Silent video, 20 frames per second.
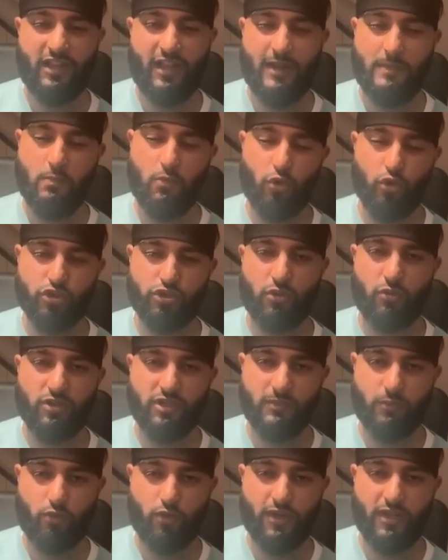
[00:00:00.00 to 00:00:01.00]
and more so on
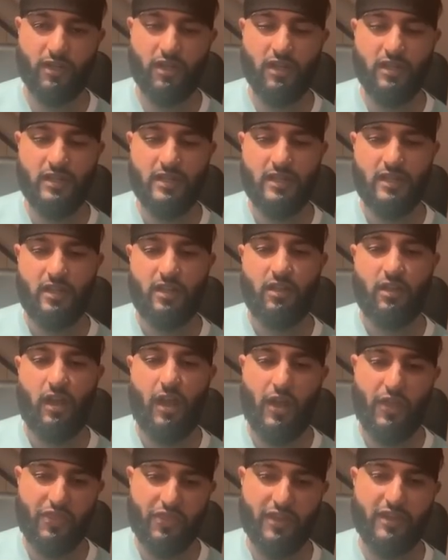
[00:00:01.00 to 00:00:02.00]
De Bruyne,
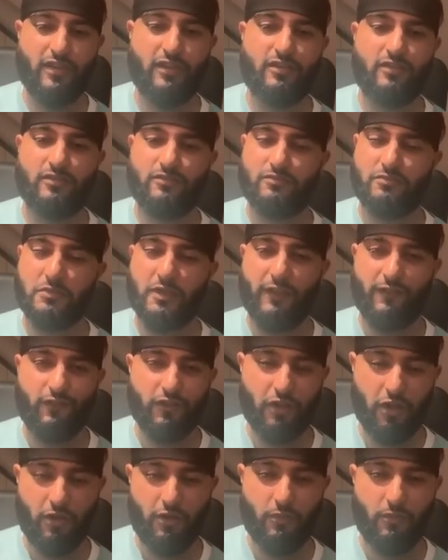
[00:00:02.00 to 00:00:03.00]
I think if you're
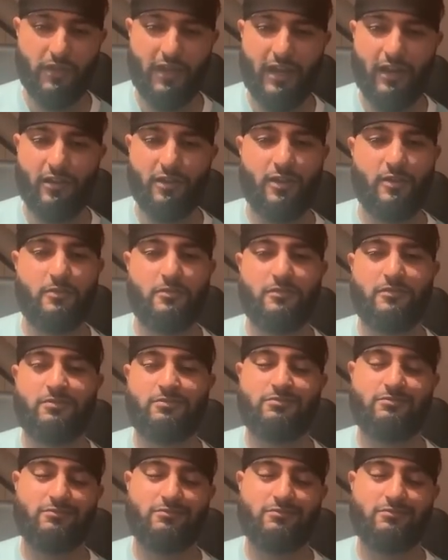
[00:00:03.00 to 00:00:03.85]
going without him,